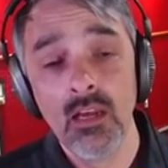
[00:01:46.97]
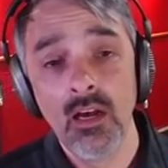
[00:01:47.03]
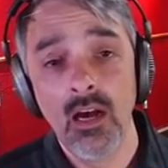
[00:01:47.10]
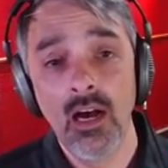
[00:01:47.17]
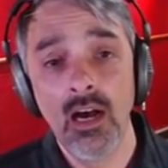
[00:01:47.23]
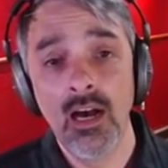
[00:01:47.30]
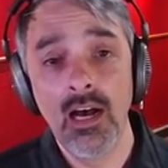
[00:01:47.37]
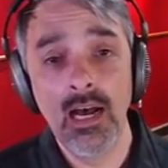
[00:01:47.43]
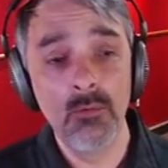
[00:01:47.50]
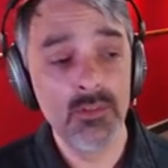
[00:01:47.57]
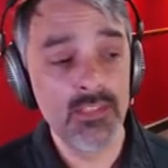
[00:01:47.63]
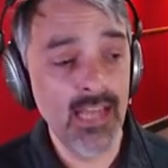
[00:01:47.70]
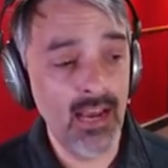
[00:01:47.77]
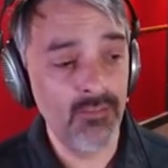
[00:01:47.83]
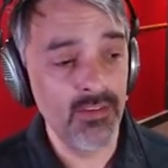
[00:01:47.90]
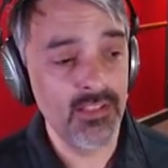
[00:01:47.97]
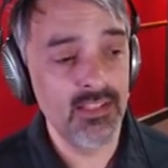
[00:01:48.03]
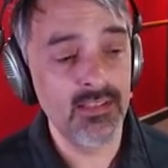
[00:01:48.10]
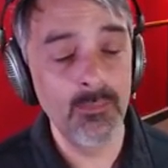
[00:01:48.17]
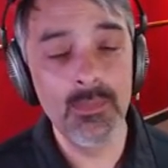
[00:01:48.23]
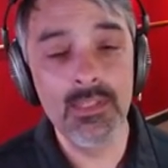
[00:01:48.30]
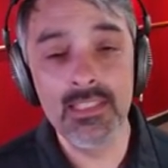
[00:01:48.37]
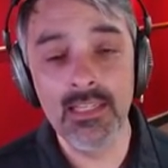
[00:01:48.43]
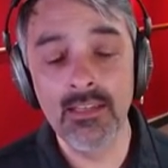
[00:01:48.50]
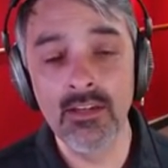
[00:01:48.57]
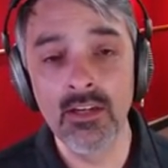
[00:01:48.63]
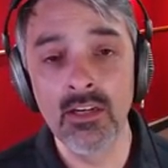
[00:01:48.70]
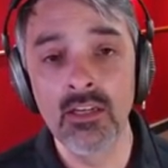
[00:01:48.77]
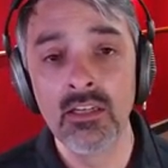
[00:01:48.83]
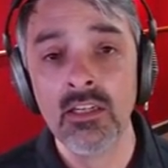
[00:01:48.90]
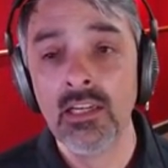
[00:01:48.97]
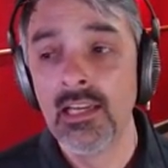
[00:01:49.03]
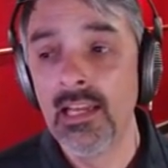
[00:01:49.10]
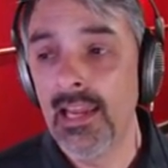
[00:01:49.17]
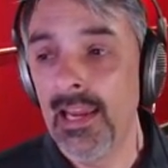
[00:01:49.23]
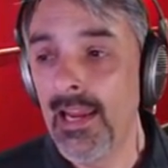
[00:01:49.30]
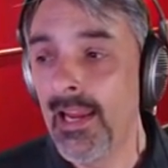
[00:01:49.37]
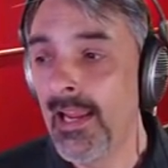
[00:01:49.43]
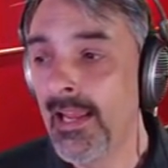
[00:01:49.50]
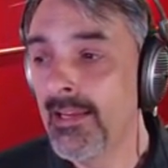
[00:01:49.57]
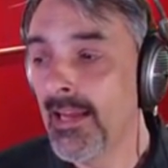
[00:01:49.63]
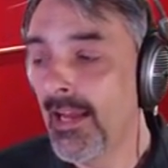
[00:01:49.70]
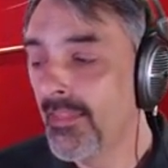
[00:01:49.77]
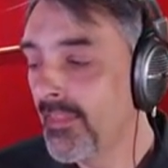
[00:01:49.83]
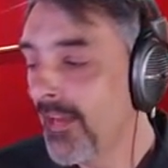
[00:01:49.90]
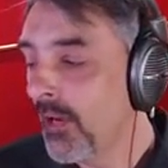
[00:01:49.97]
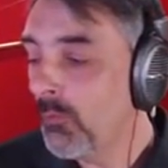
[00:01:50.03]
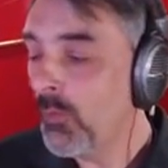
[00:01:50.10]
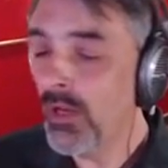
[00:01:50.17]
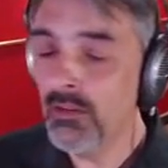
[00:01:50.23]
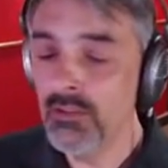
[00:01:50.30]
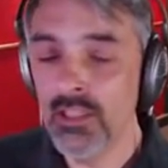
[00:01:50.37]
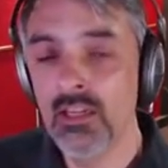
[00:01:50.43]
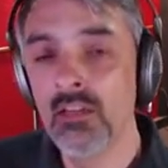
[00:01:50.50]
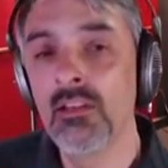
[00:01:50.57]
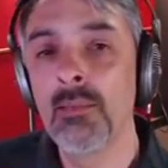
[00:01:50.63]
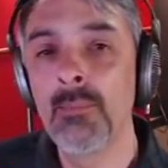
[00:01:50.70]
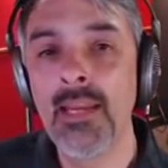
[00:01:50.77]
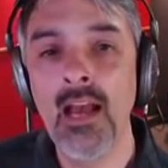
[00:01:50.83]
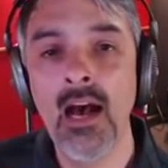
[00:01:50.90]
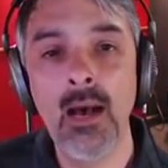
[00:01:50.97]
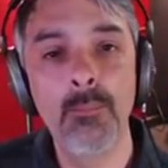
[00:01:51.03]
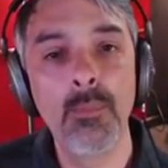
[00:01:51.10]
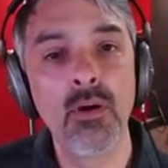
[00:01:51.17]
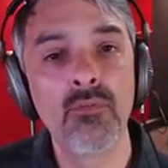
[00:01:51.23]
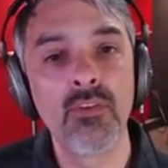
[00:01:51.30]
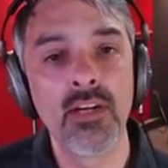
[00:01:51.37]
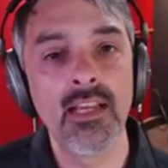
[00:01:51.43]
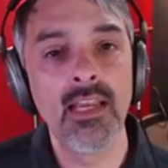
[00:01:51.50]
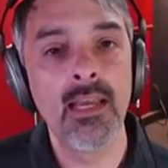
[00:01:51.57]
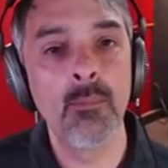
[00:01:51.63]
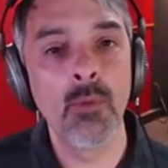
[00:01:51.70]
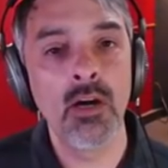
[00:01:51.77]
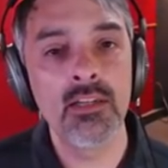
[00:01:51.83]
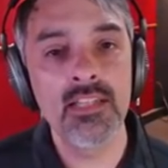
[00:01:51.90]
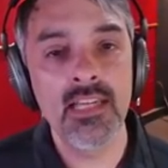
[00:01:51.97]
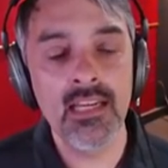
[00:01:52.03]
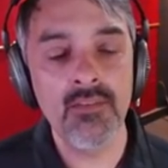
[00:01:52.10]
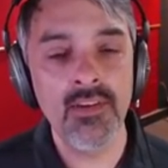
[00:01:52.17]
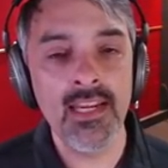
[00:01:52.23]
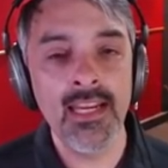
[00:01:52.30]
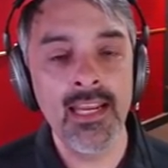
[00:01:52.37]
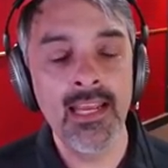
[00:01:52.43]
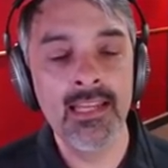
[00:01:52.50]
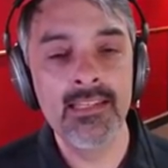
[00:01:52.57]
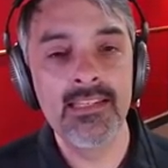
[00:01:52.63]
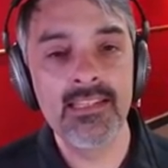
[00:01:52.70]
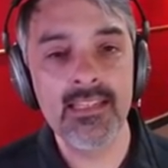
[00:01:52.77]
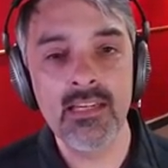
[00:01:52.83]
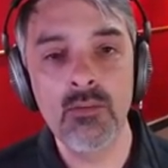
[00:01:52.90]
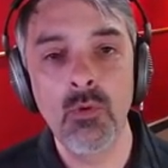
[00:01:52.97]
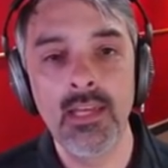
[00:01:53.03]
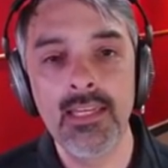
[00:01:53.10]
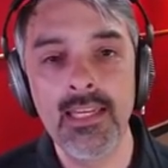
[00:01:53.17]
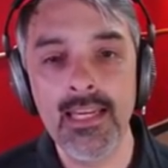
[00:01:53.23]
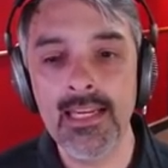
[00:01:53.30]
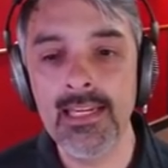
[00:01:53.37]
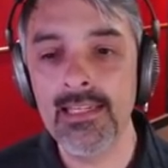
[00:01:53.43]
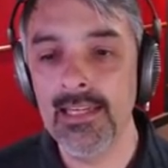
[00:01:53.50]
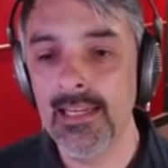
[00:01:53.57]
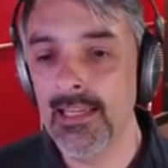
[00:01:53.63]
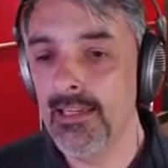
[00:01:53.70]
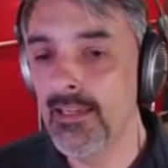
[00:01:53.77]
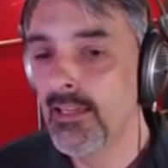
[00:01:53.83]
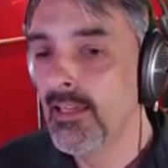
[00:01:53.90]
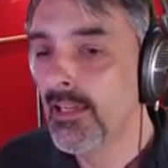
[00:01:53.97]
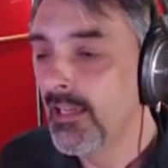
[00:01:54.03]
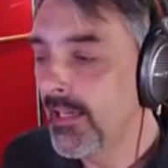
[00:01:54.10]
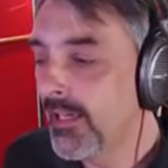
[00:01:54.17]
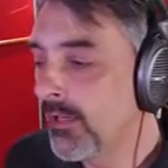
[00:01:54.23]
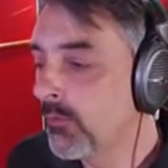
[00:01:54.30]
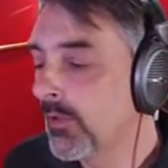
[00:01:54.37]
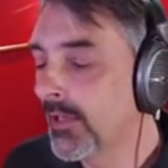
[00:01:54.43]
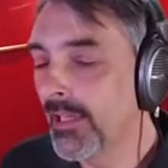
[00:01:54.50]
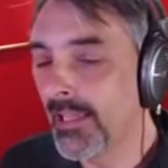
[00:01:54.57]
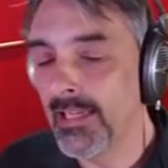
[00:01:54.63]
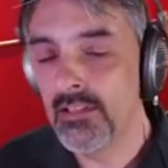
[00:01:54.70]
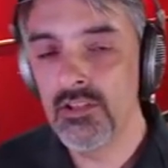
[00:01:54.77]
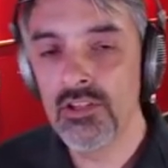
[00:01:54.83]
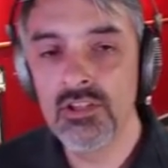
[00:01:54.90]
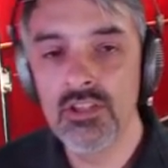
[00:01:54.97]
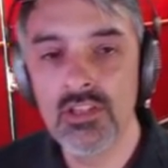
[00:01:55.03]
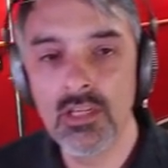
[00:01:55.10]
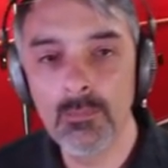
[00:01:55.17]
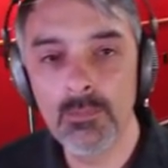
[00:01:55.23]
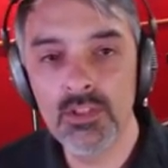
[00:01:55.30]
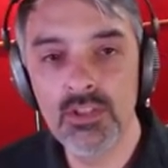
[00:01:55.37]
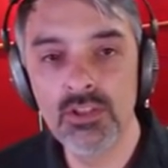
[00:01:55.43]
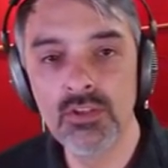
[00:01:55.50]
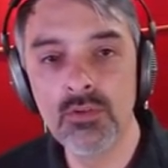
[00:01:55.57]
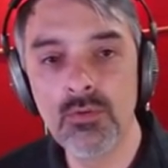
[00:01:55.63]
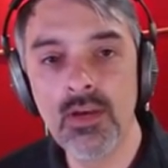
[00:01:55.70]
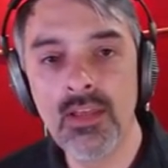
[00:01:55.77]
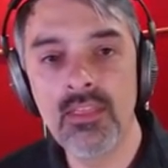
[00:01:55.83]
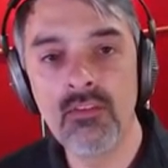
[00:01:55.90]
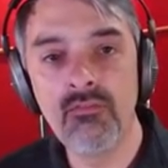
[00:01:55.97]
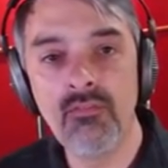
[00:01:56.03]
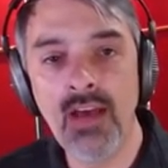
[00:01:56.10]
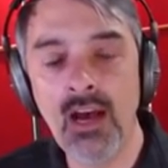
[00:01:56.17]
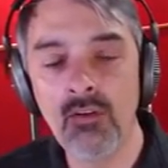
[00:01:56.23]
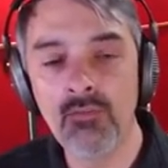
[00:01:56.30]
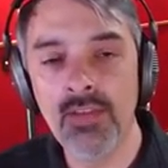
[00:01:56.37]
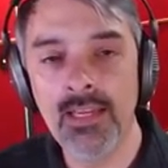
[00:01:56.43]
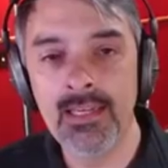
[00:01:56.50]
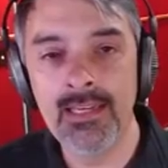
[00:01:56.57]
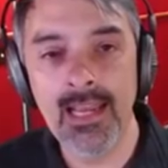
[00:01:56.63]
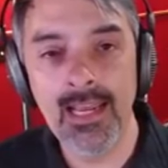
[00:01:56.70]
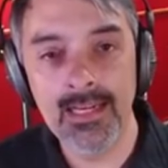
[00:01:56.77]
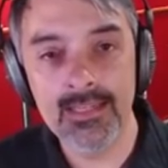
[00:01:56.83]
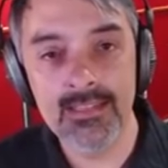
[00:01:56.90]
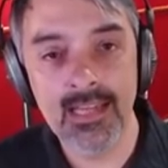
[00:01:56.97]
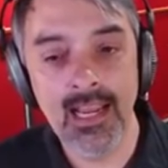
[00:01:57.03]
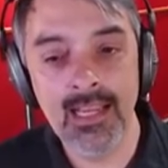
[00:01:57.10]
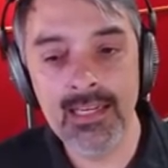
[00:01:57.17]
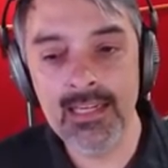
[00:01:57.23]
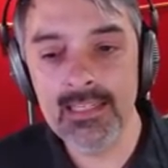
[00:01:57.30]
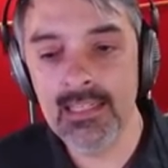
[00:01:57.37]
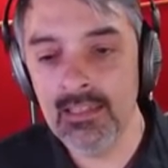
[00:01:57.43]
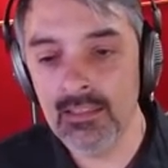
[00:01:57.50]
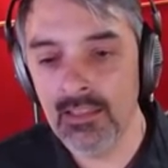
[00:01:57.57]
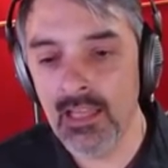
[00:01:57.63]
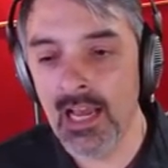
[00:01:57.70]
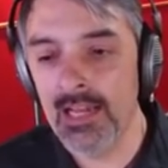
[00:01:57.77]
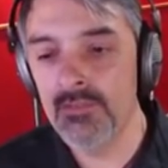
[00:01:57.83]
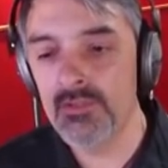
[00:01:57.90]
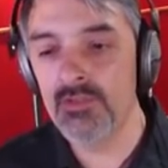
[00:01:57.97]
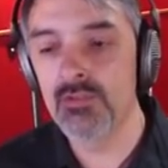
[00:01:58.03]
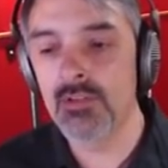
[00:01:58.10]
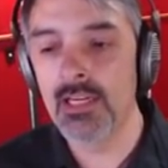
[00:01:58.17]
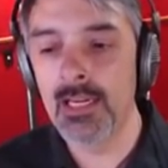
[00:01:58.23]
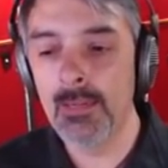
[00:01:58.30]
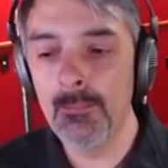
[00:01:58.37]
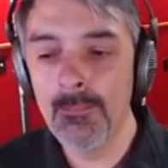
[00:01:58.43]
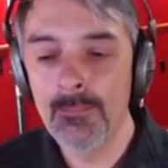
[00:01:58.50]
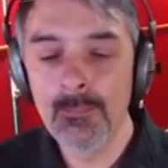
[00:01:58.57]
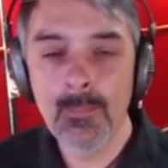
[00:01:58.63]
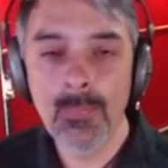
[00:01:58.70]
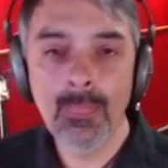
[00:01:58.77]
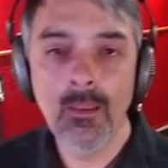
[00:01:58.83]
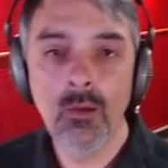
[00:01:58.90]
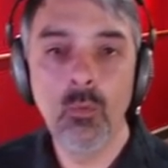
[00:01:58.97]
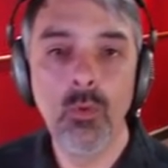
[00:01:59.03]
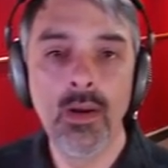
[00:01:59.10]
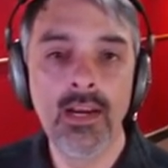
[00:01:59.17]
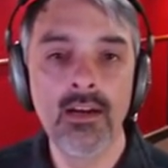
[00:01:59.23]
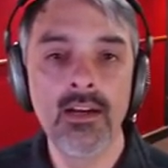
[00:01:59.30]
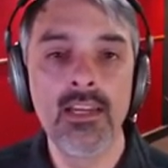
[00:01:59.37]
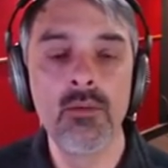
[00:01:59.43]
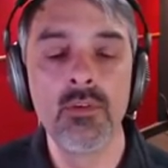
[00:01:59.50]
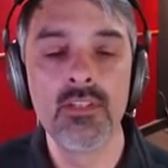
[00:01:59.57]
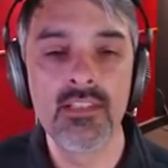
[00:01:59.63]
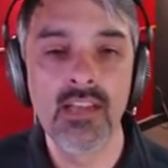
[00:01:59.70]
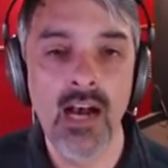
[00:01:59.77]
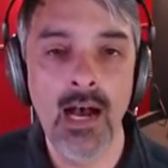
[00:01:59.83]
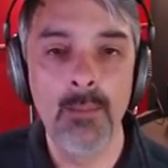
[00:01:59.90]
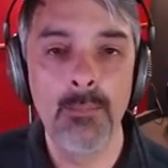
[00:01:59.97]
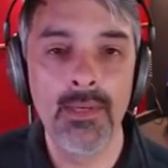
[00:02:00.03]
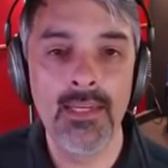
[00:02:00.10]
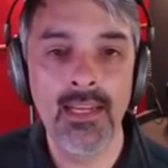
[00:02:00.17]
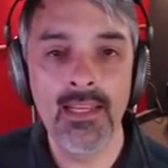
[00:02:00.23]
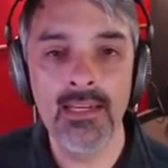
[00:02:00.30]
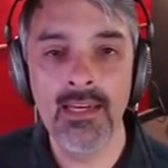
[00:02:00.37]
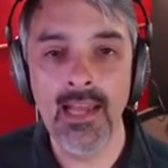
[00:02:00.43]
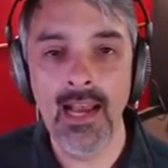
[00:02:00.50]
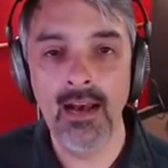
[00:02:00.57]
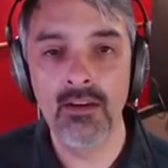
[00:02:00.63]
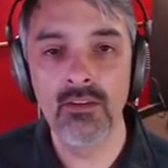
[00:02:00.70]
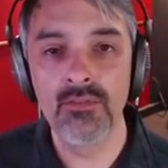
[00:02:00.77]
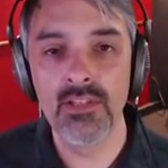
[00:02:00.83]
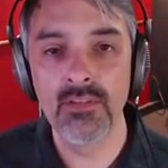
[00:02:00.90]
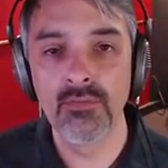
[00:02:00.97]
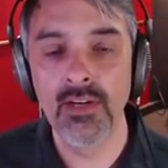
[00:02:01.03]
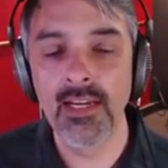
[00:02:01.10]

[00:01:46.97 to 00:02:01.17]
Uh, I was having some dinner and I thought, well, you know, let me hop over to M R T V and see what he did in relationship to the Valve Index. And he did a live stream where he was hopping in and out of different